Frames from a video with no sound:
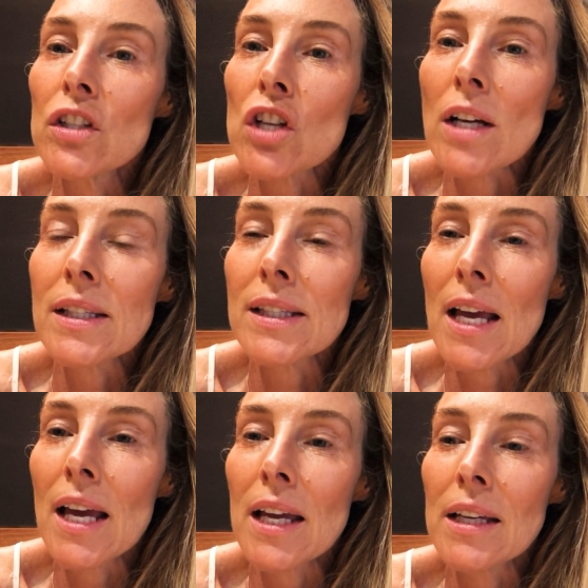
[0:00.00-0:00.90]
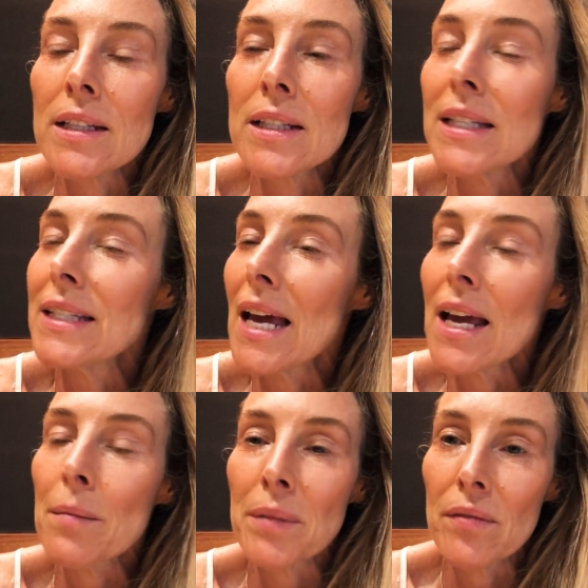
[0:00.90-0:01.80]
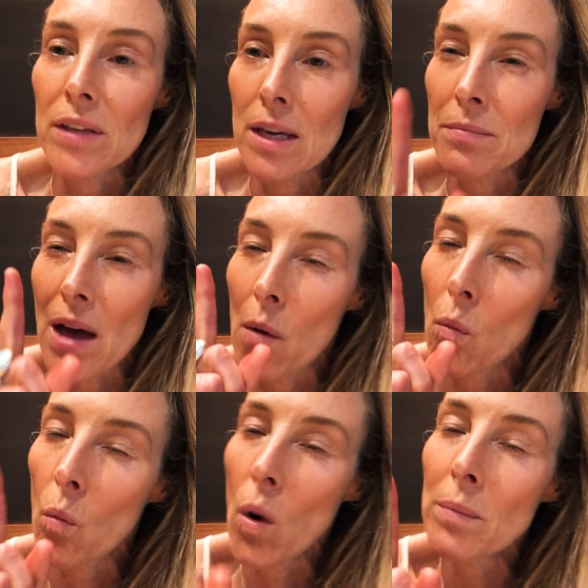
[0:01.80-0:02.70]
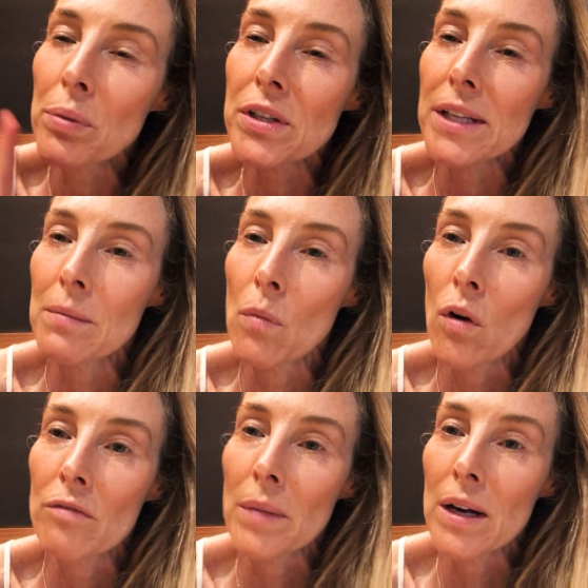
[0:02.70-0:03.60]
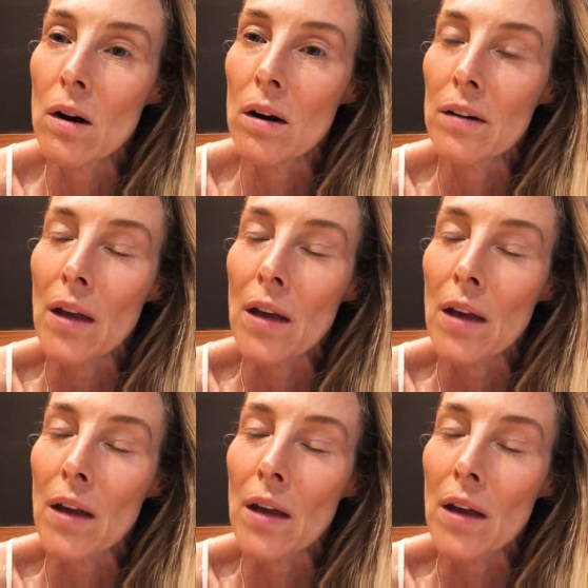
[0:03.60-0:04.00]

just say, Today I'm giving him that 1% more of my heart,